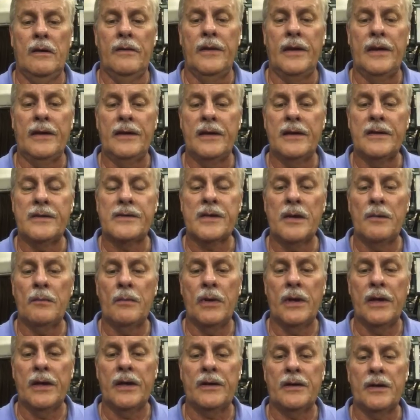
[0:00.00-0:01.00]
they need
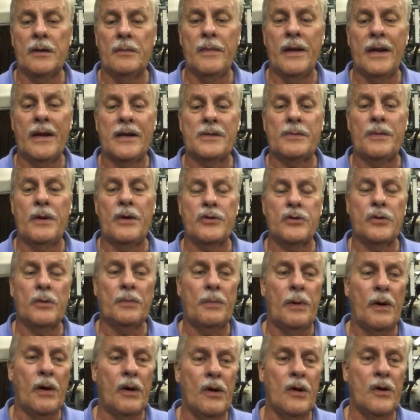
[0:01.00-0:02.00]
somebody to make special
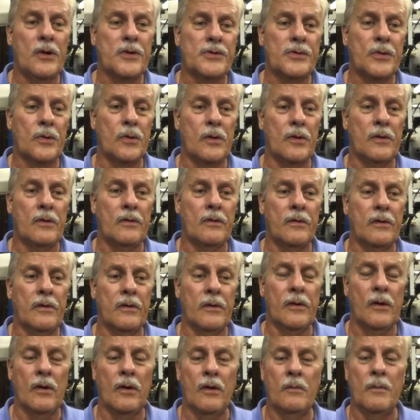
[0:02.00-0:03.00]
parts, or,
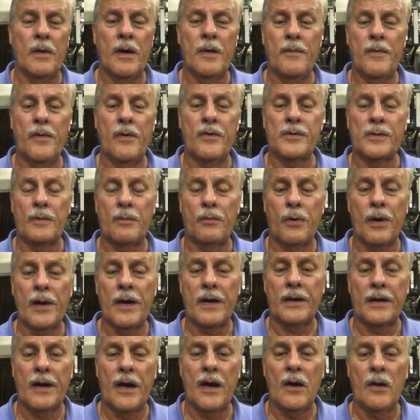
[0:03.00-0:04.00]
you know, maybe there's a
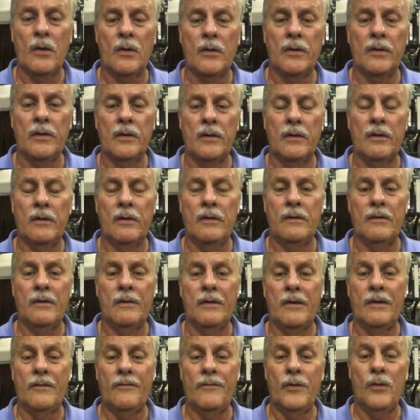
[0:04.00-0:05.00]
breakdown, and
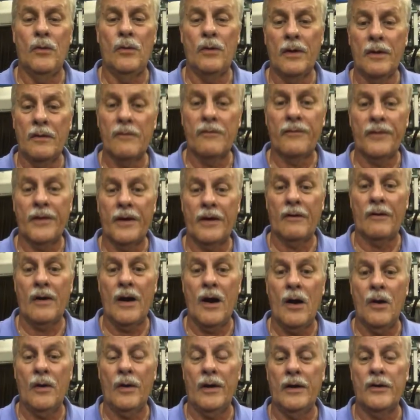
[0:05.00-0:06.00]
if you can figure
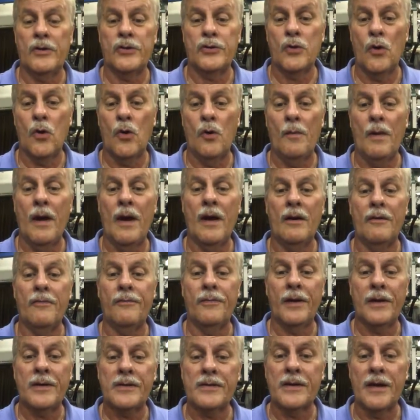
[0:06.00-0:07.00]
out and show them how to
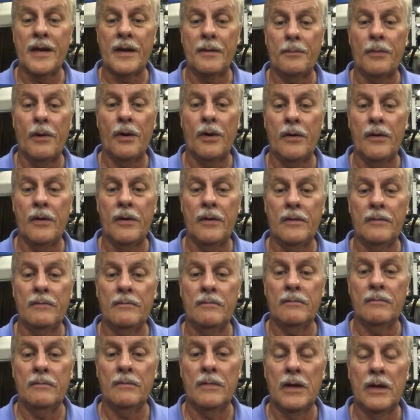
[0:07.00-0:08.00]
fix that part,
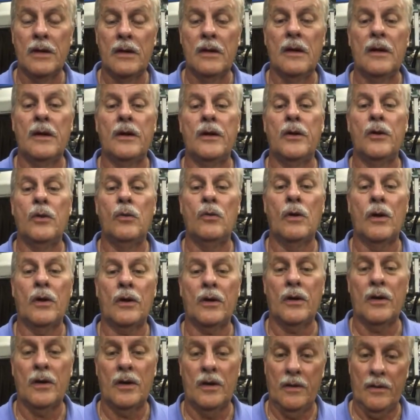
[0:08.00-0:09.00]

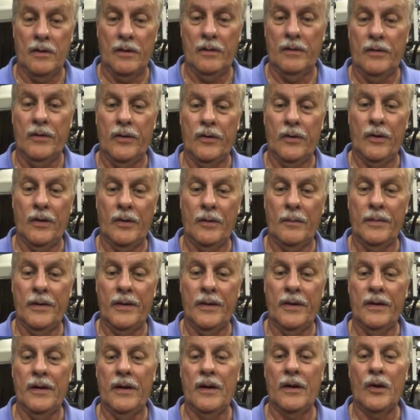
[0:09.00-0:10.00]
you're gonna
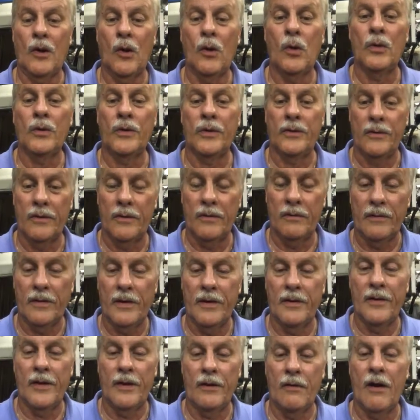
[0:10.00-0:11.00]
be golden
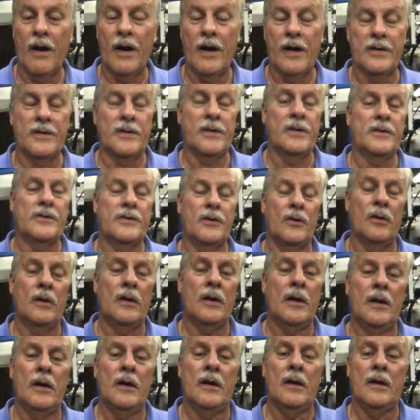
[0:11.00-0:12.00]
in their eyes. So
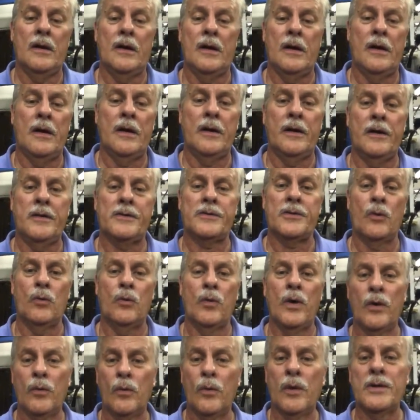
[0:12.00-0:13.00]
it's a
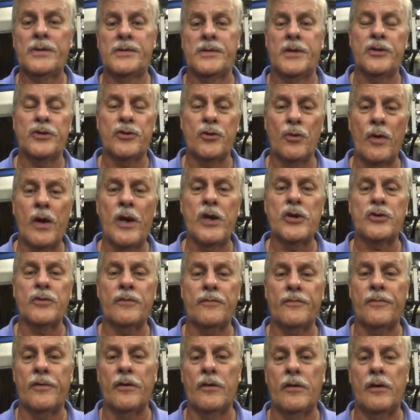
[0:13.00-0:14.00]
win-win
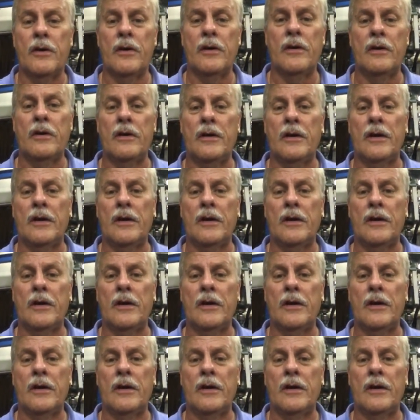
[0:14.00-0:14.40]
situation for